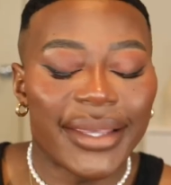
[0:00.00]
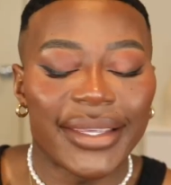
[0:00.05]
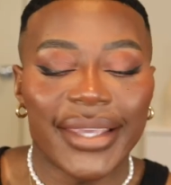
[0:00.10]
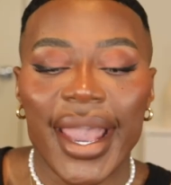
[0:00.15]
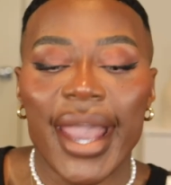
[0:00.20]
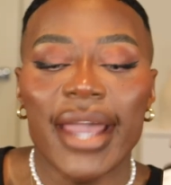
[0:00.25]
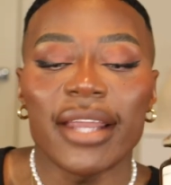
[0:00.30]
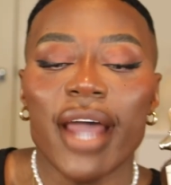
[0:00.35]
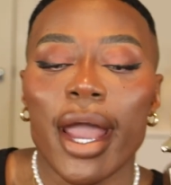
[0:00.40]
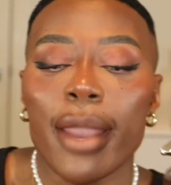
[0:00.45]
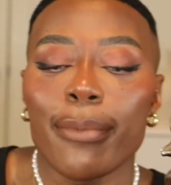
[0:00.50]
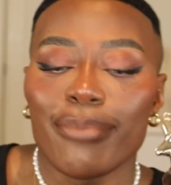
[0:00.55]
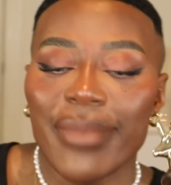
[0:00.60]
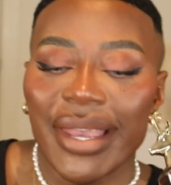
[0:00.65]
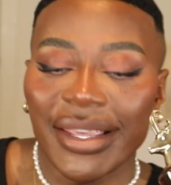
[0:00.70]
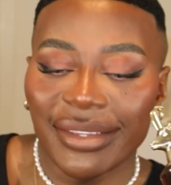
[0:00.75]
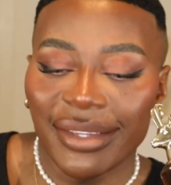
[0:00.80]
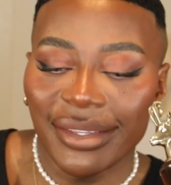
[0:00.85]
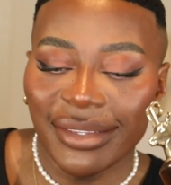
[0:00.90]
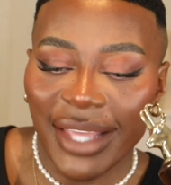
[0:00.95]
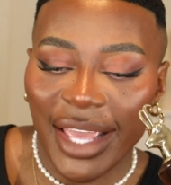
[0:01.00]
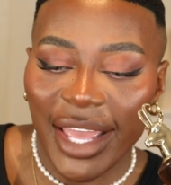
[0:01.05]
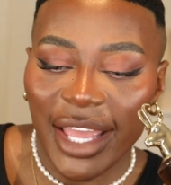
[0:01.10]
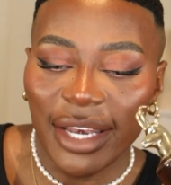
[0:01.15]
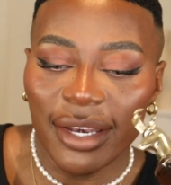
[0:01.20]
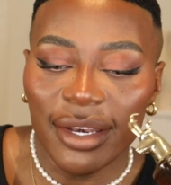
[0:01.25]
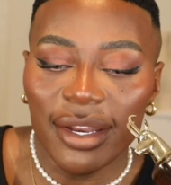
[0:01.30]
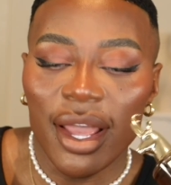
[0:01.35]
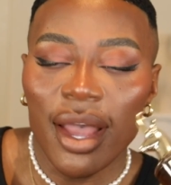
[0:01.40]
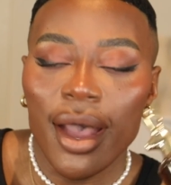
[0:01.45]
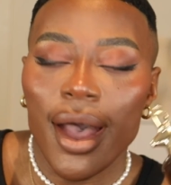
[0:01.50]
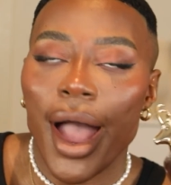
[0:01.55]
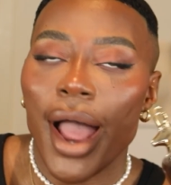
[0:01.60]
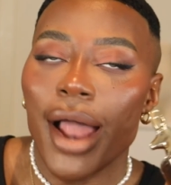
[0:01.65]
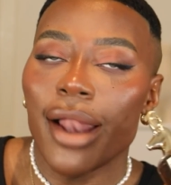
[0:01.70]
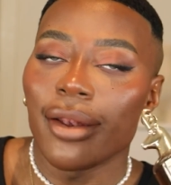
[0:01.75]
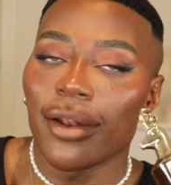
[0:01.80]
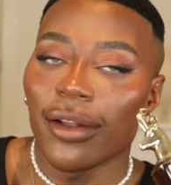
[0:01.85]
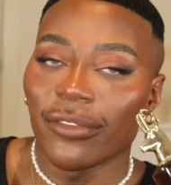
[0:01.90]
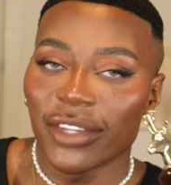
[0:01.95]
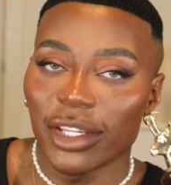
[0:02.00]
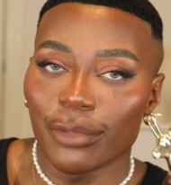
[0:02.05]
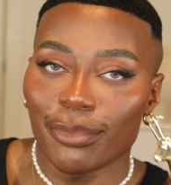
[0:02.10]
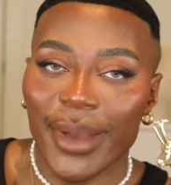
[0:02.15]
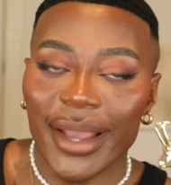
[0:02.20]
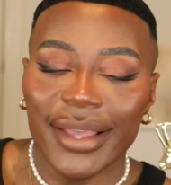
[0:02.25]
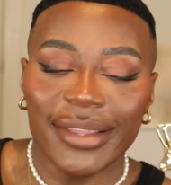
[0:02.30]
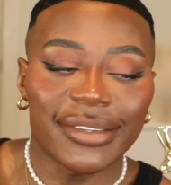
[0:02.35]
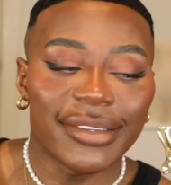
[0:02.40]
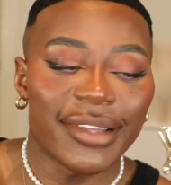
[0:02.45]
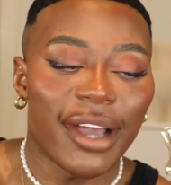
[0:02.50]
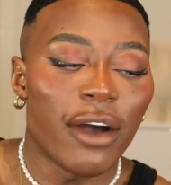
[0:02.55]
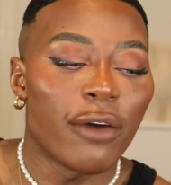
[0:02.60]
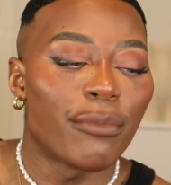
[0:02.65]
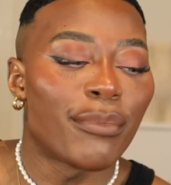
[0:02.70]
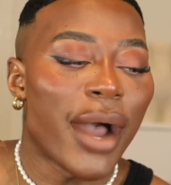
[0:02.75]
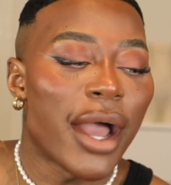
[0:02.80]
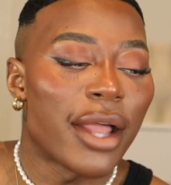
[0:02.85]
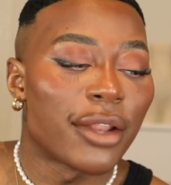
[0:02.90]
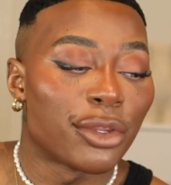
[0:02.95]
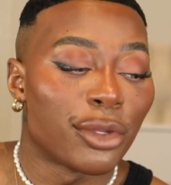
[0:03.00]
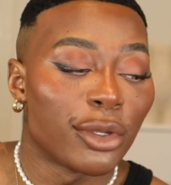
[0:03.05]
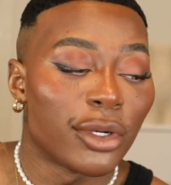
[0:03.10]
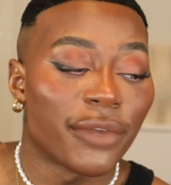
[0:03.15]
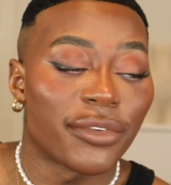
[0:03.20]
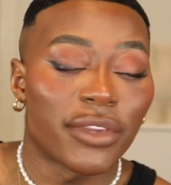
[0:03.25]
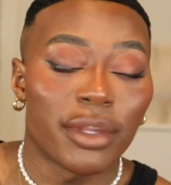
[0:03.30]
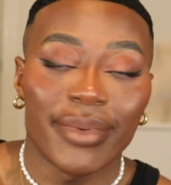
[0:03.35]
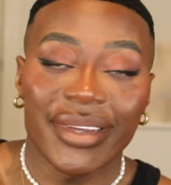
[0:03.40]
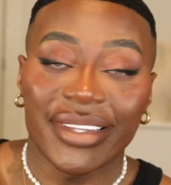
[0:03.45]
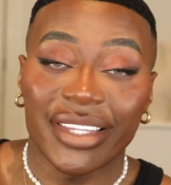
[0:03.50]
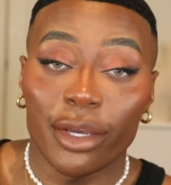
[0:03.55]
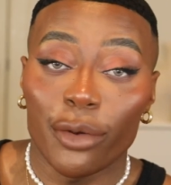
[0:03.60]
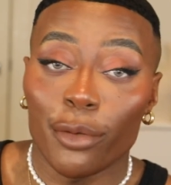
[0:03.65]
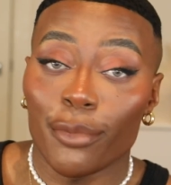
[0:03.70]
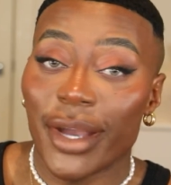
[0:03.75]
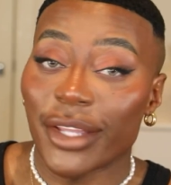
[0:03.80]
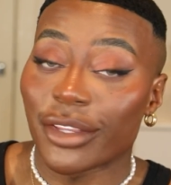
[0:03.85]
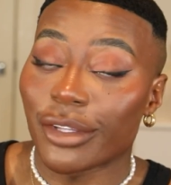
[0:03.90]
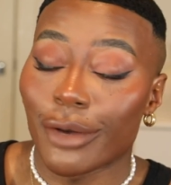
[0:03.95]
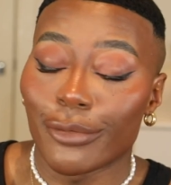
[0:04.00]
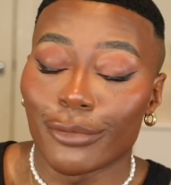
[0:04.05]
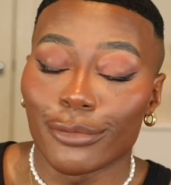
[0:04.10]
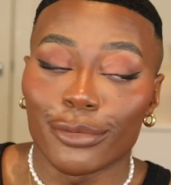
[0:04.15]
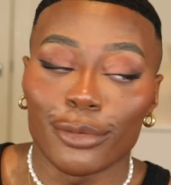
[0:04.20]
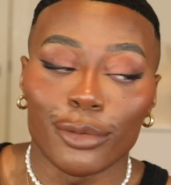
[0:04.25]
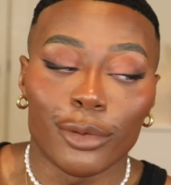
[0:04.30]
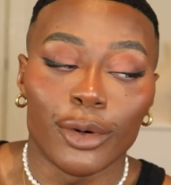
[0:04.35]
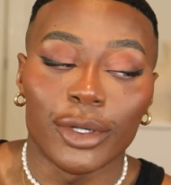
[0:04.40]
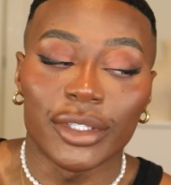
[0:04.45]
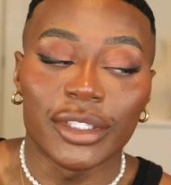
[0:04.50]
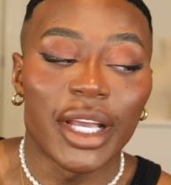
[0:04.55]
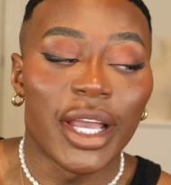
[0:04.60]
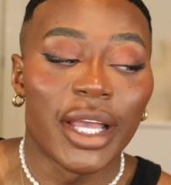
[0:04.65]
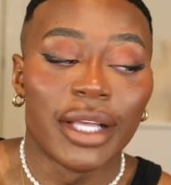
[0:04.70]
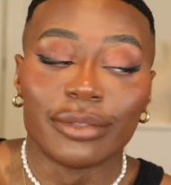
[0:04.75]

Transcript: Again, I mix this in. I love this by itself, but I do love to mix it in with my Tom Ford.